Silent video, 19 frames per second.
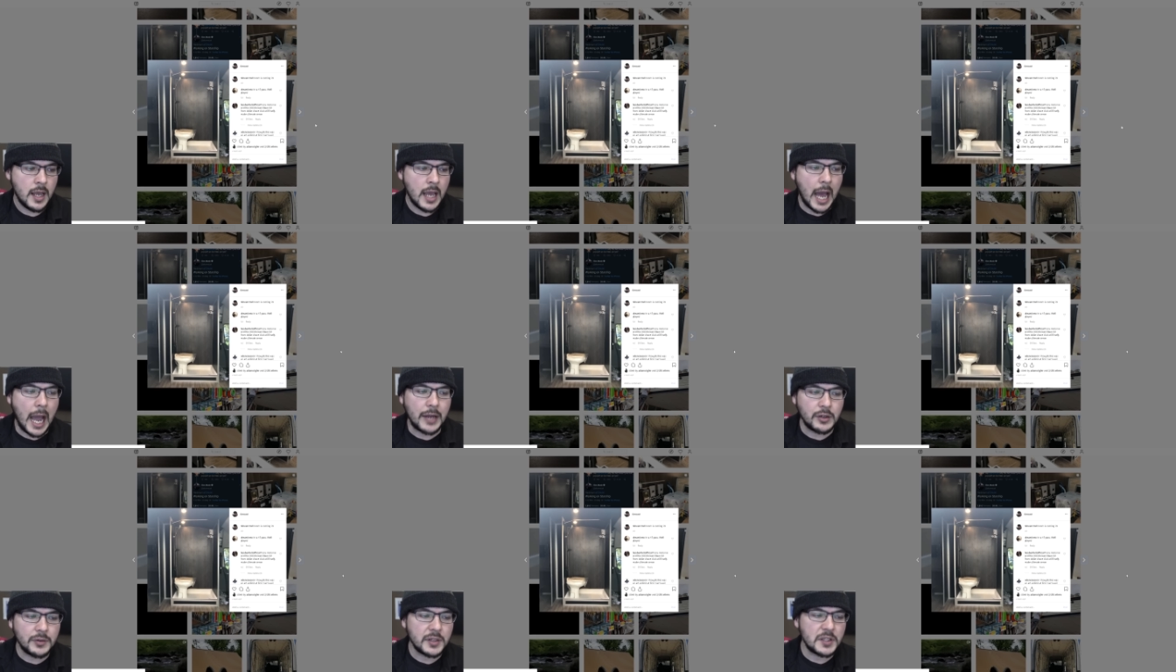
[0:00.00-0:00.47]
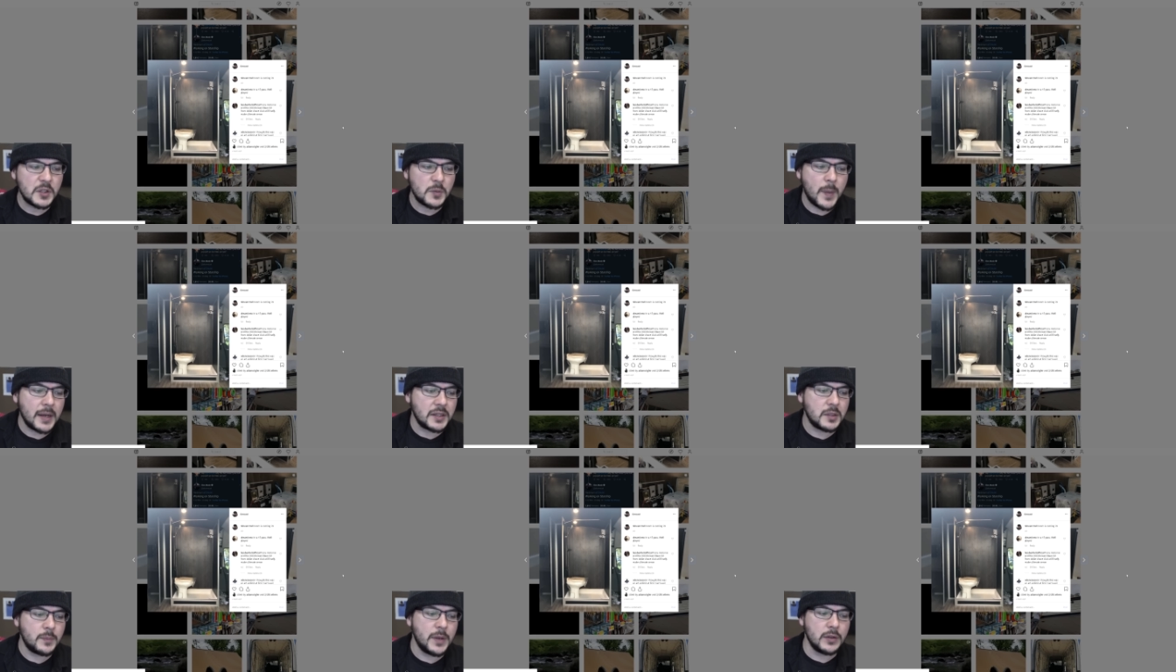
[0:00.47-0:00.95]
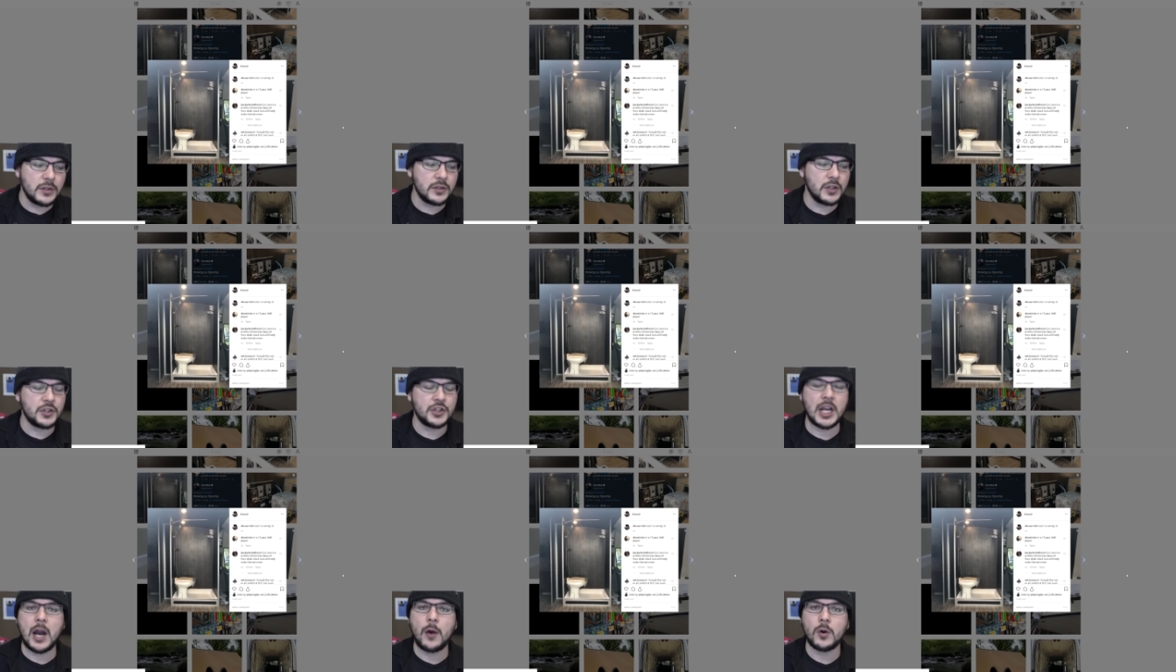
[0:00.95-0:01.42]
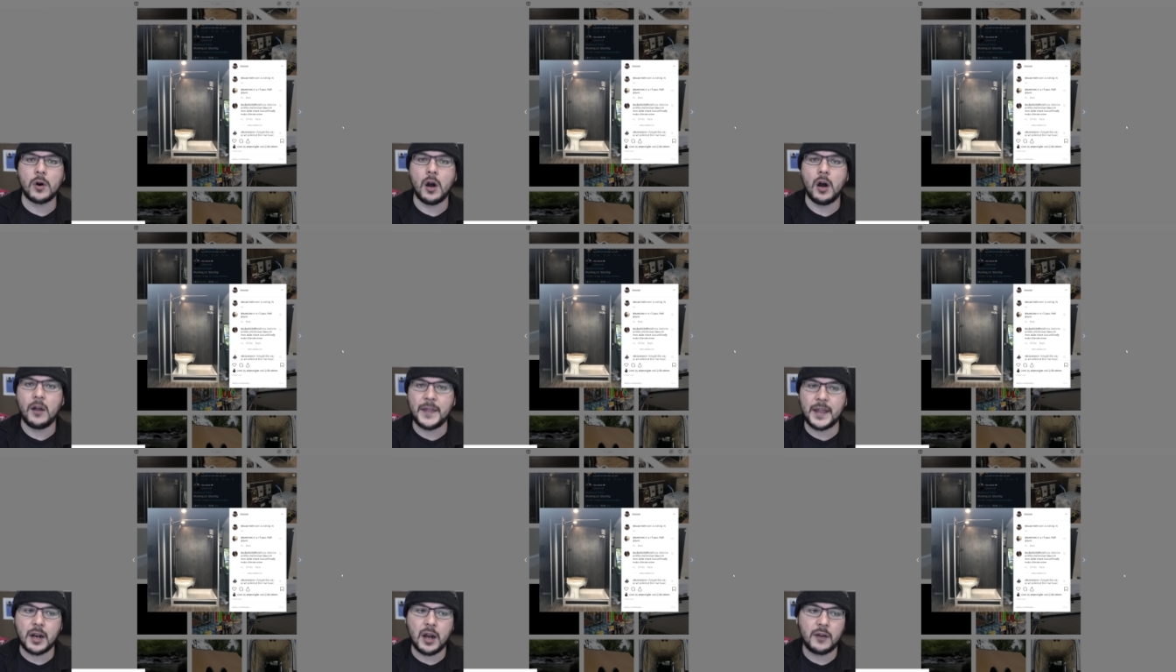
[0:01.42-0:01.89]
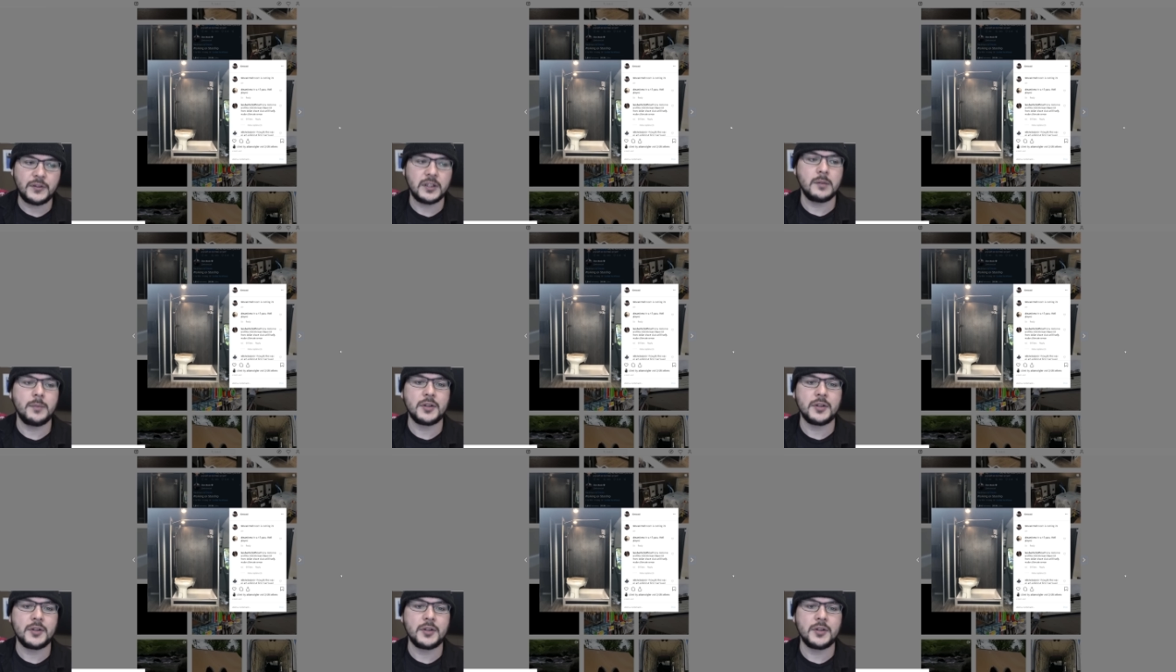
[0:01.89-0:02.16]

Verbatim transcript: I don't expect to be using the shower all that often,